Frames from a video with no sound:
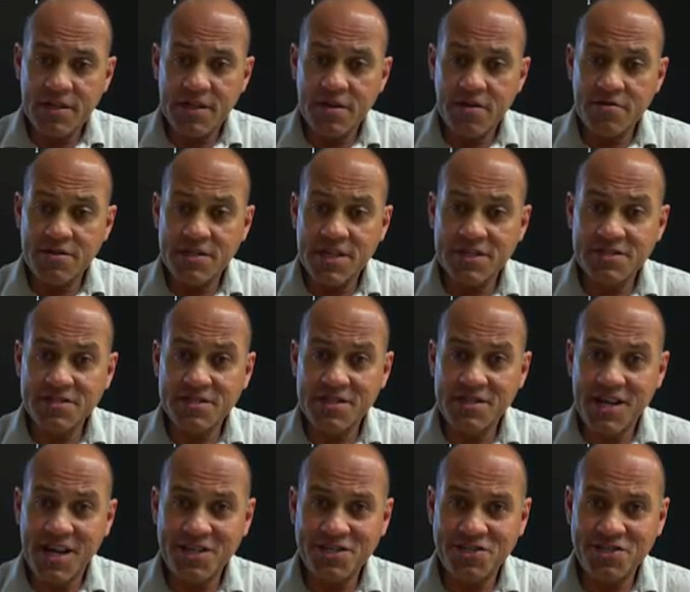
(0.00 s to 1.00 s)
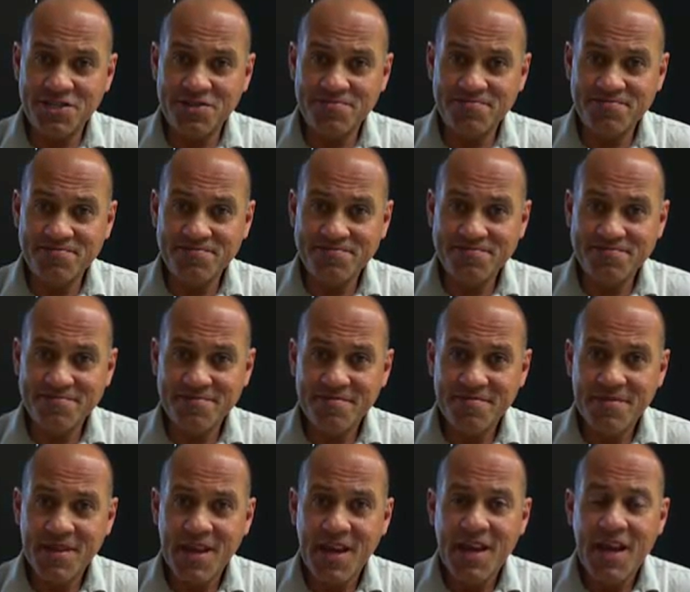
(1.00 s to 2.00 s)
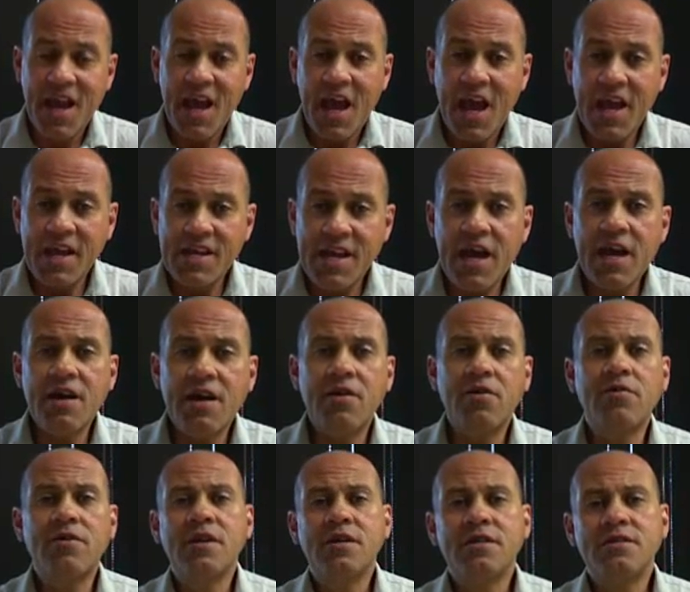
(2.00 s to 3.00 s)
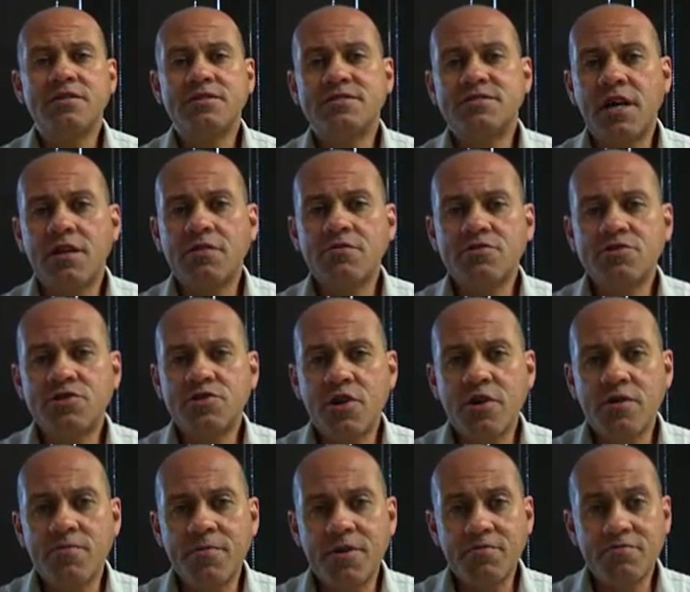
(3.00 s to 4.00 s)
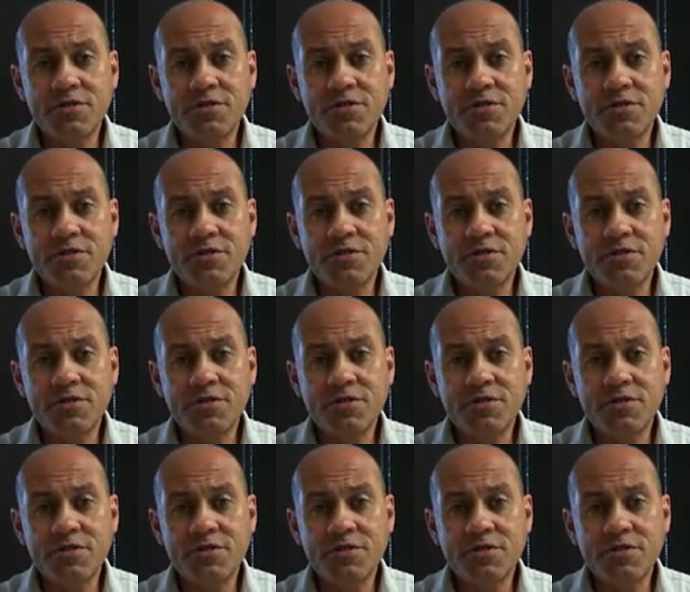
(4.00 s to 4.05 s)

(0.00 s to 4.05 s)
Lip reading: to their destination. And now the sellers are going to be